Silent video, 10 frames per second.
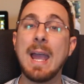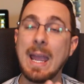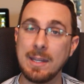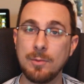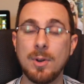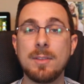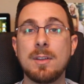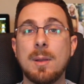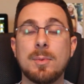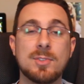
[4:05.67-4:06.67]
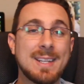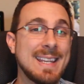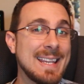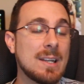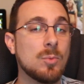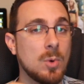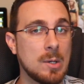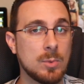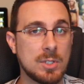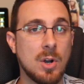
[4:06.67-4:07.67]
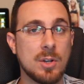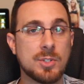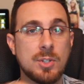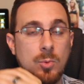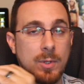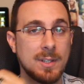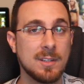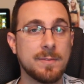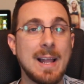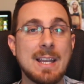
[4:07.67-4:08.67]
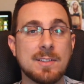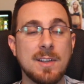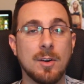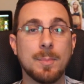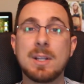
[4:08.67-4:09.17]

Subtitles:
and then run the numbers again on what it would cost you with this flash sale.